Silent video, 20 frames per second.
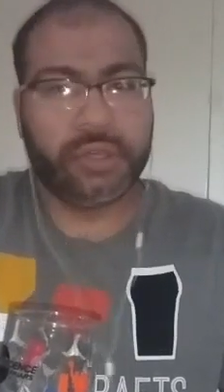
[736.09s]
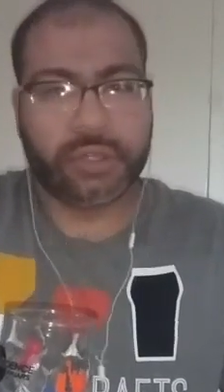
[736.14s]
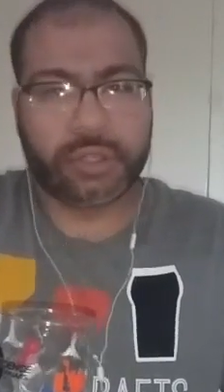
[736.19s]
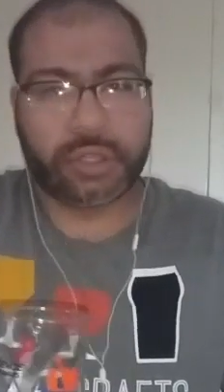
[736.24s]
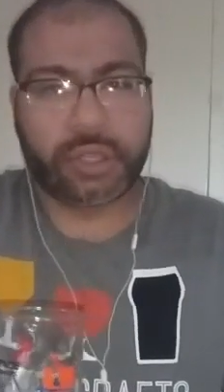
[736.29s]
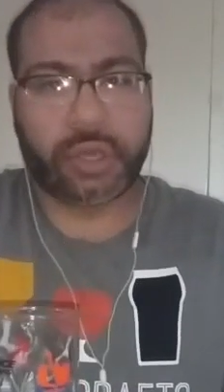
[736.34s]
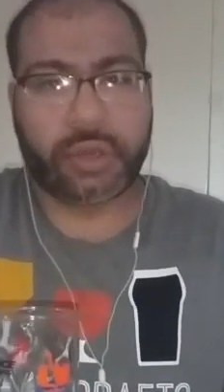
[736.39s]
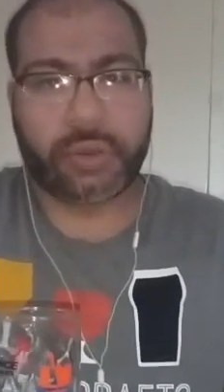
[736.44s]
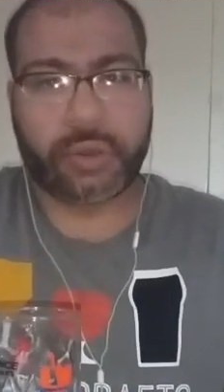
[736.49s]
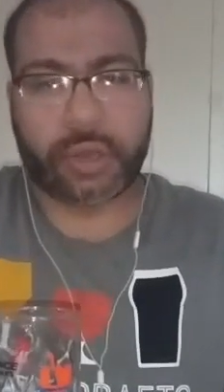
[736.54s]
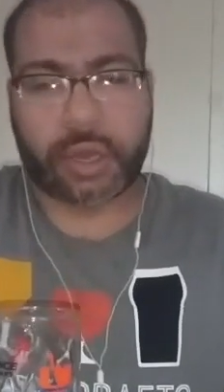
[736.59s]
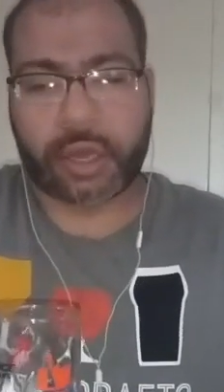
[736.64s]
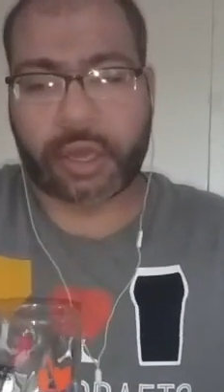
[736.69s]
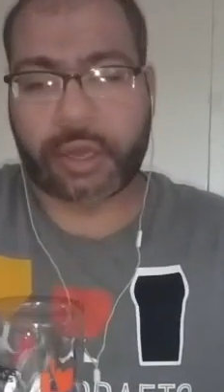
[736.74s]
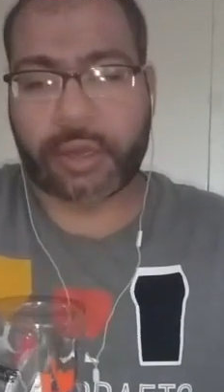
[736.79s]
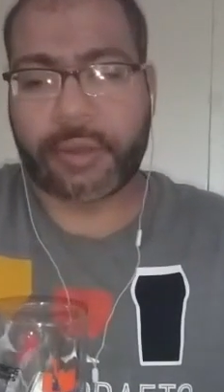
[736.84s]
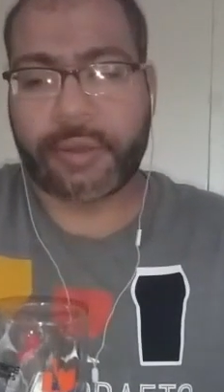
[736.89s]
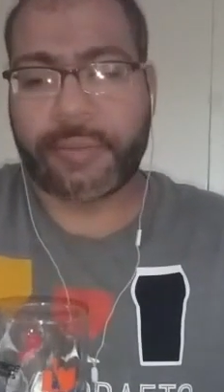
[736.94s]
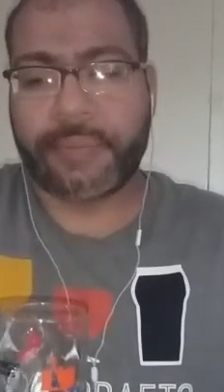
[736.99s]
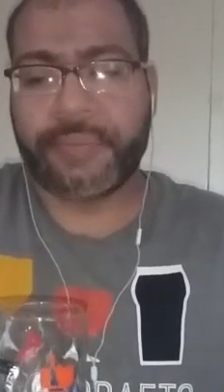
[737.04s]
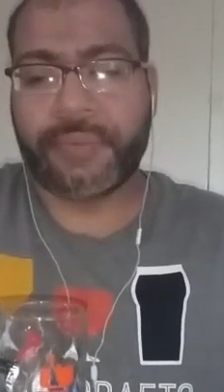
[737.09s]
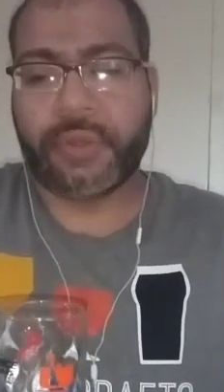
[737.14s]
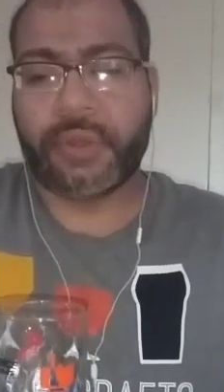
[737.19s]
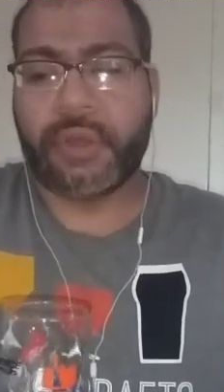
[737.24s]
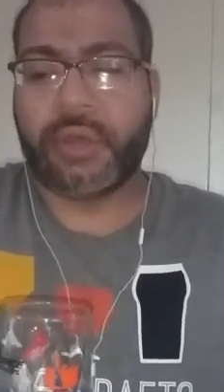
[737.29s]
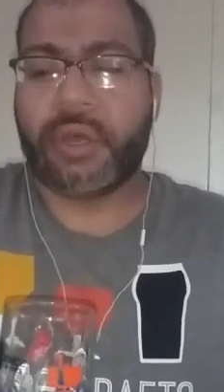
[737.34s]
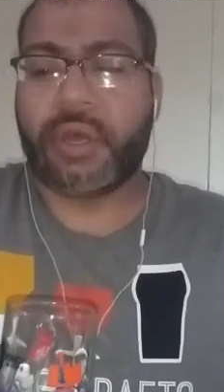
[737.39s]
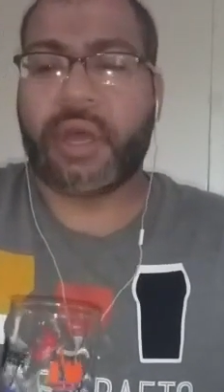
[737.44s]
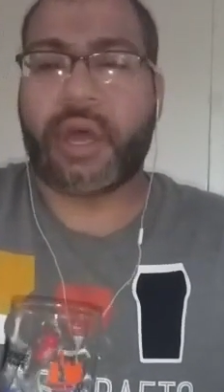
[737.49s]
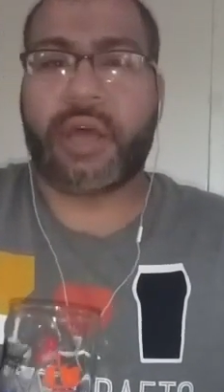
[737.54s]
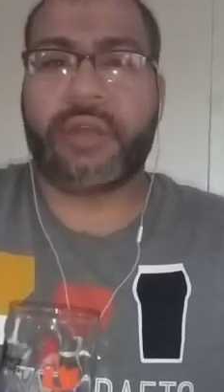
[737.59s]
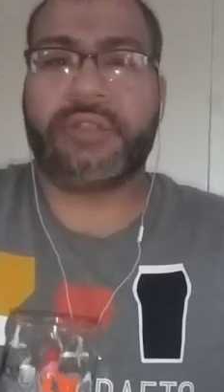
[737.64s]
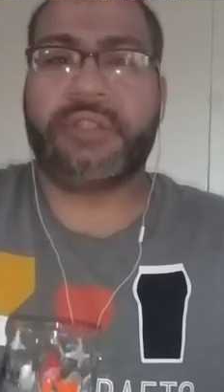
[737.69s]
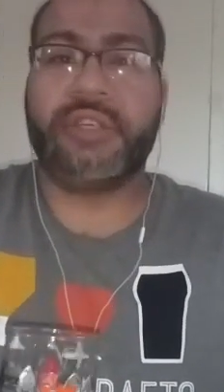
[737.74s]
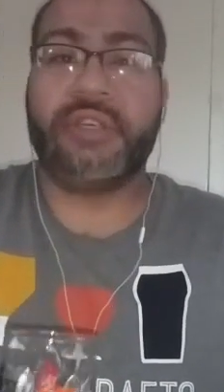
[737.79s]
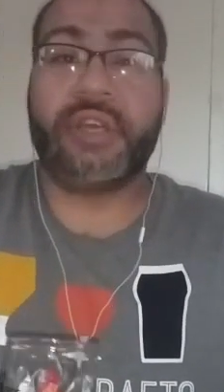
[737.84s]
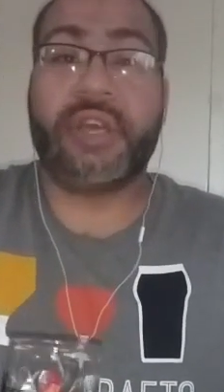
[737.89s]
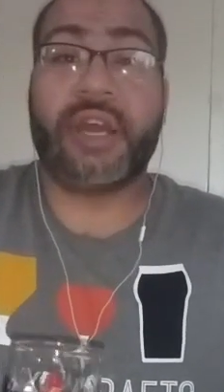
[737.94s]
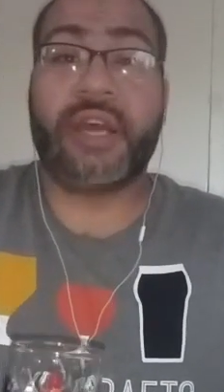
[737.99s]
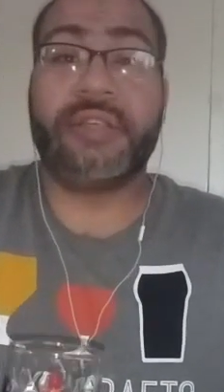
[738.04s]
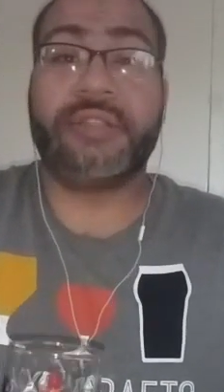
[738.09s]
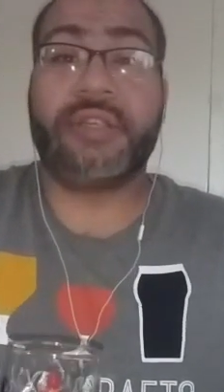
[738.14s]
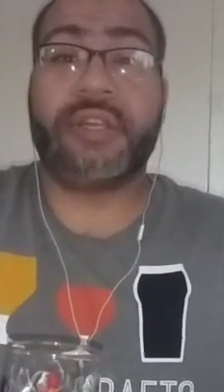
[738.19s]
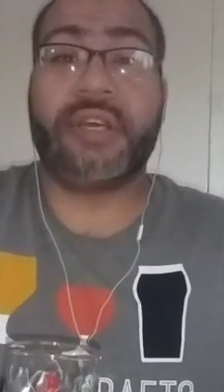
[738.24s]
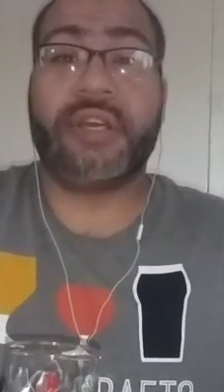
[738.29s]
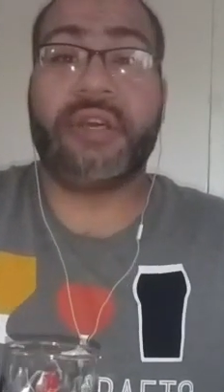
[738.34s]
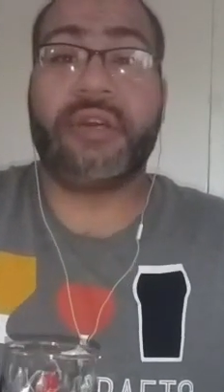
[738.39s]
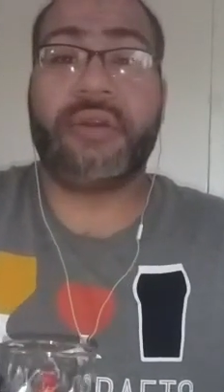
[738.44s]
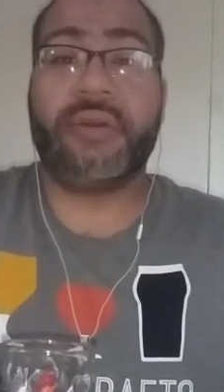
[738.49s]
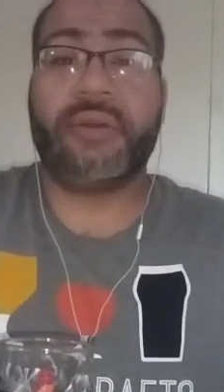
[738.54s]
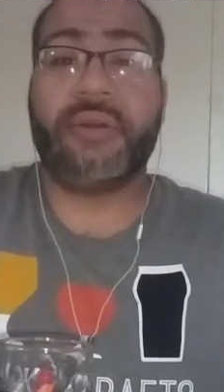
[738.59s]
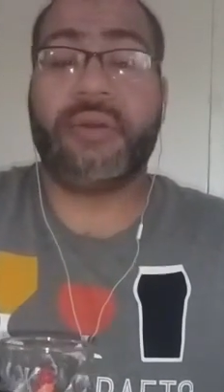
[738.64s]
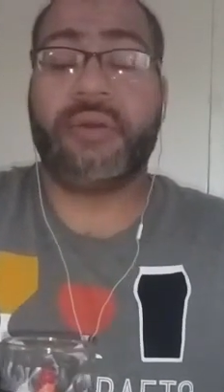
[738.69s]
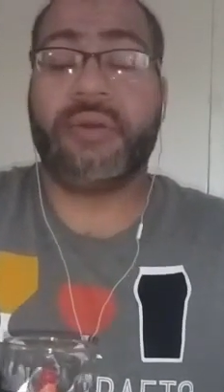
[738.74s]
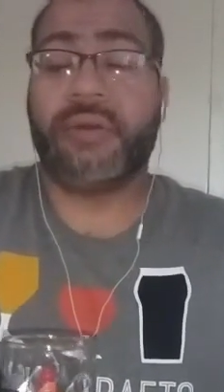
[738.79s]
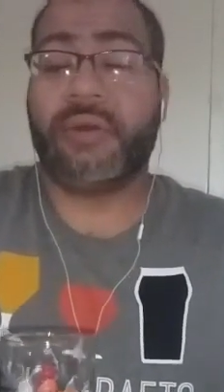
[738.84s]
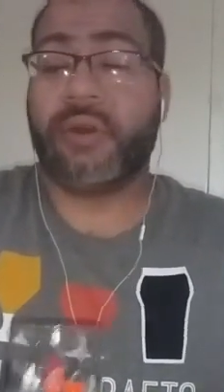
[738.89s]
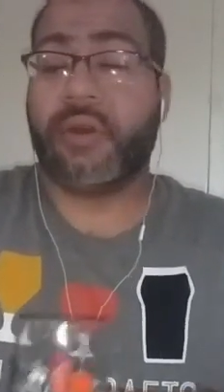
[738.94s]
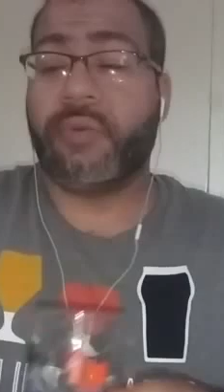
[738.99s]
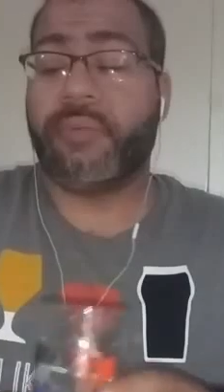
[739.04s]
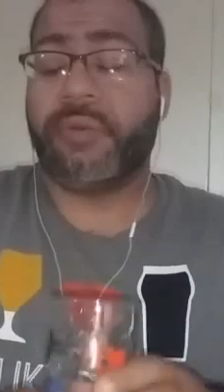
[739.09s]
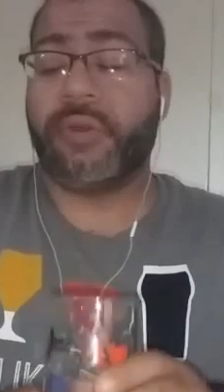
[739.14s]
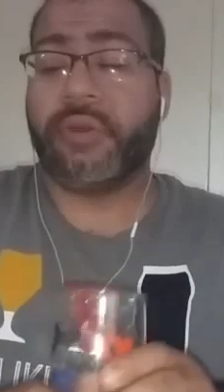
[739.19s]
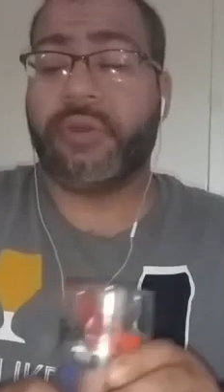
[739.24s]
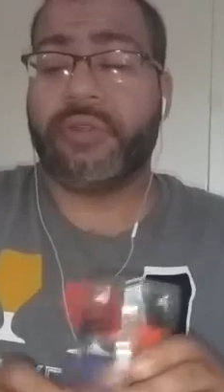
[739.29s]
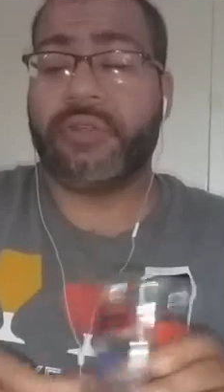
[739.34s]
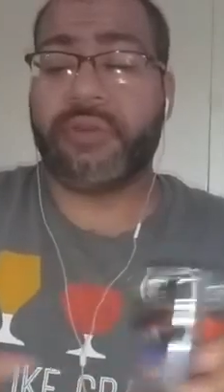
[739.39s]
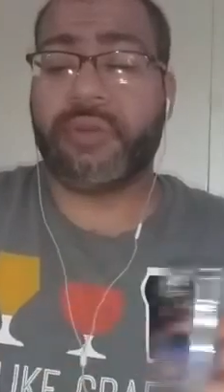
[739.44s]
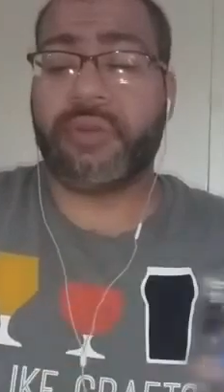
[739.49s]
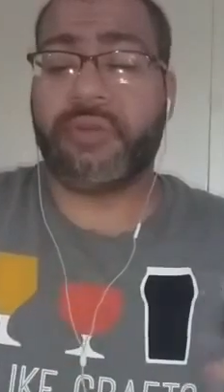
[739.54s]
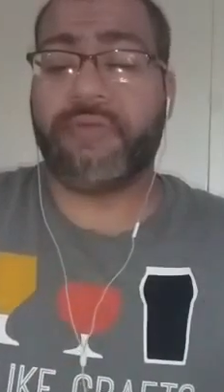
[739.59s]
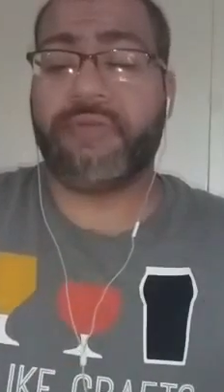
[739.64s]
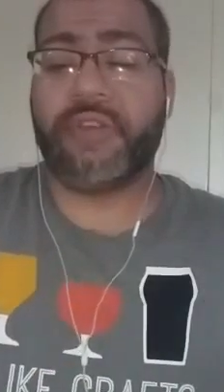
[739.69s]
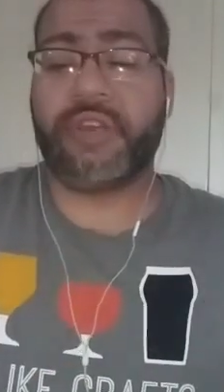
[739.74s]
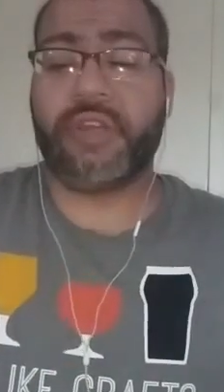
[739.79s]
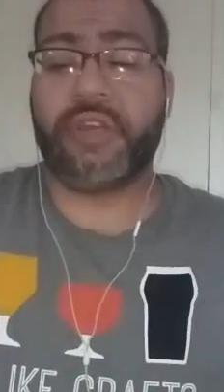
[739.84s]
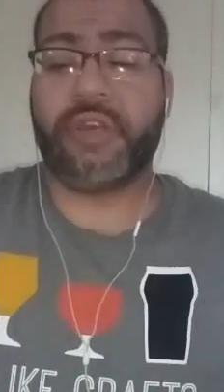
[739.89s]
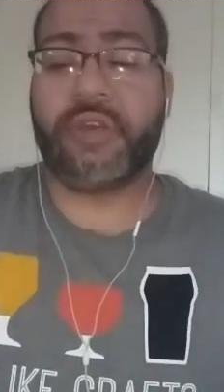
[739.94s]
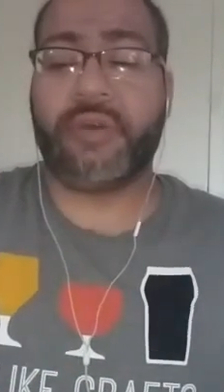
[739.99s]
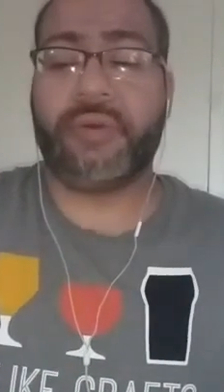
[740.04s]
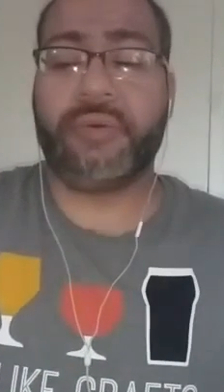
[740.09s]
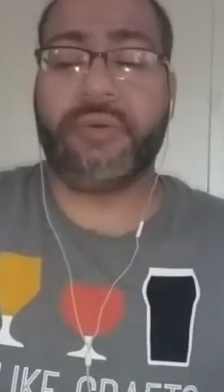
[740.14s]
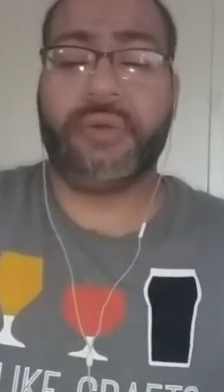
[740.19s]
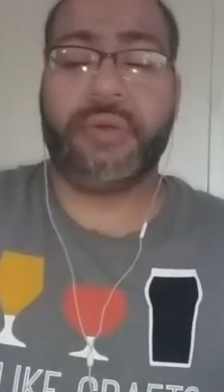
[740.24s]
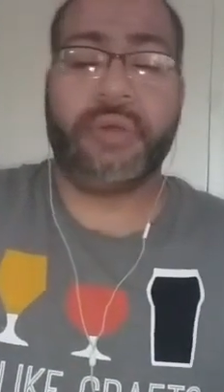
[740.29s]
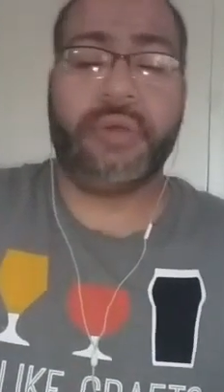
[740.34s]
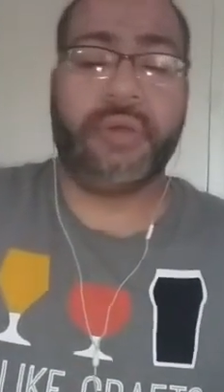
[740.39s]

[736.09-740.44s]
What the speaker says: So I'll see you guys later. Hope you enjoyed the video,